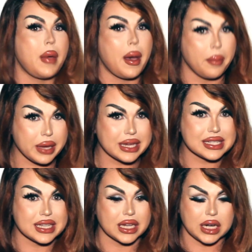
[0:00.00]

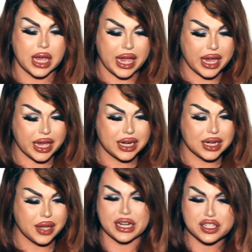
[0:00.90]
amazing,
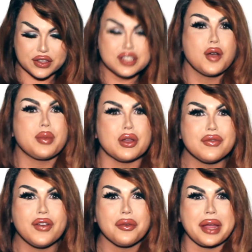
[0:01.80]
and I just feel so
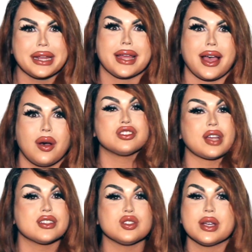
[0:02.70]
beautiful right now.
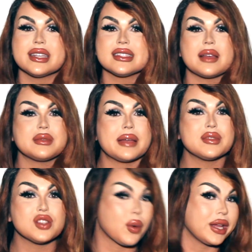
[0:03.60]
Drugstore is
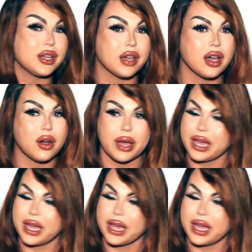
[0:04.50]
sometimes the way to go,